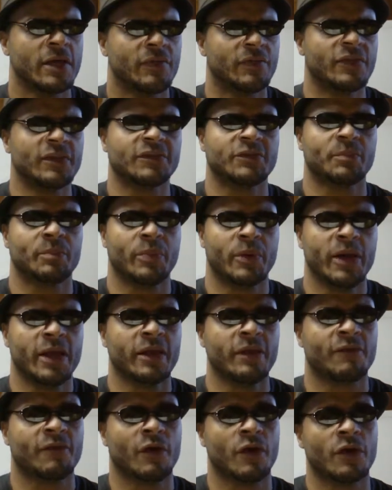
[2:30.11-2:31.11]
This
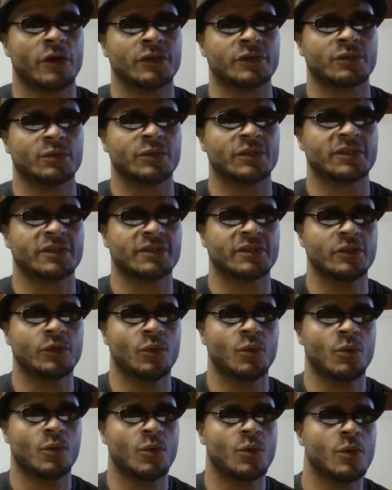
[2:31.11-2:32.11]
bread of ours was
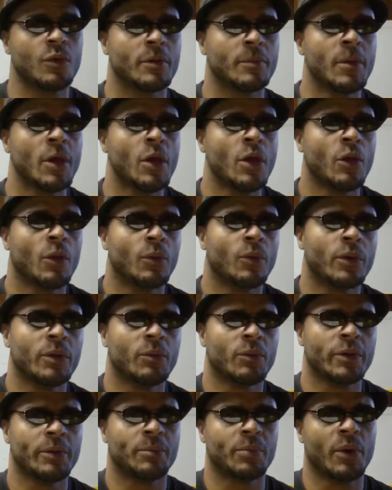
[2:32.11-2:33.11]
still warm
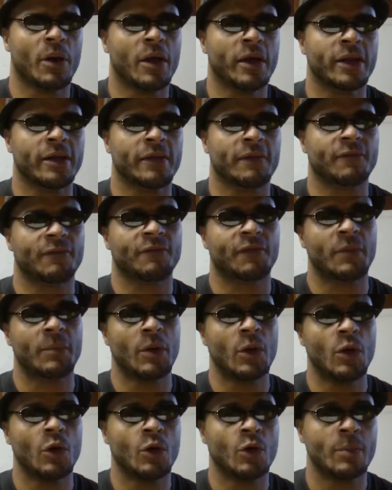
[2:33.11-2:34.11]
when we brought it from
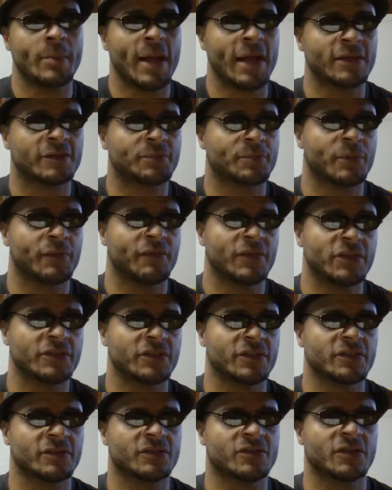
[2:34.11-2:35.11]
home as
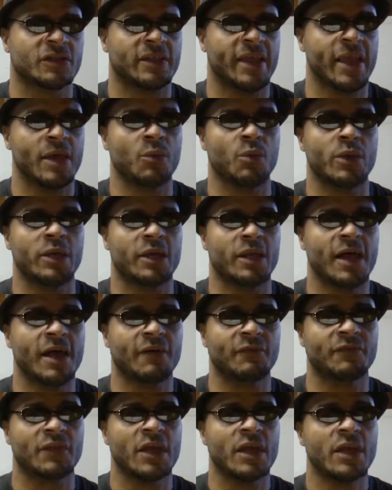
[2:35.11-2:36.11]
provisions the day we
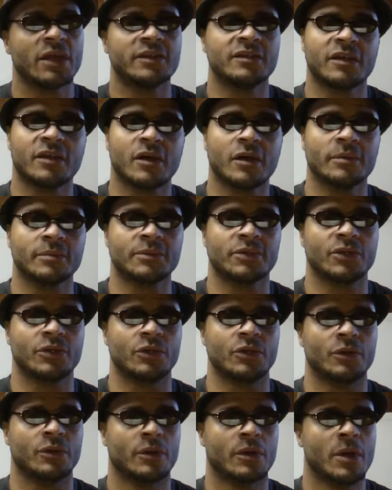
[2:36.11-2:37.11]
left to come to
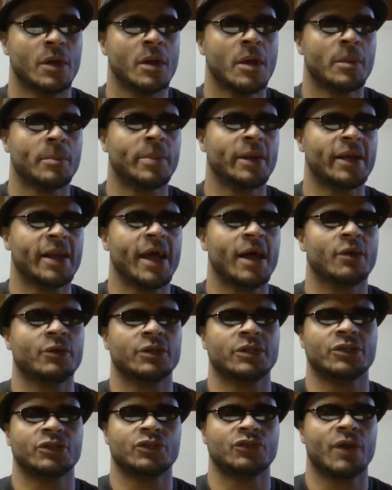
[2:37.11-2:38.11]
you, but now
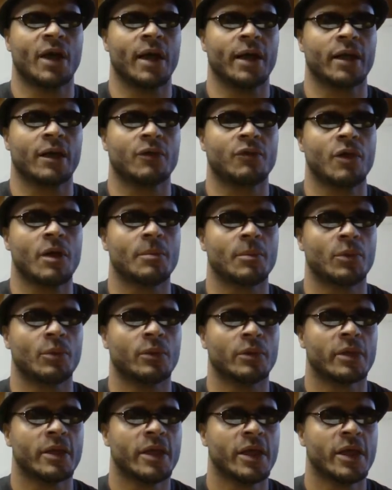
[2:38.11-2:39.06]
it is dry and crumbled.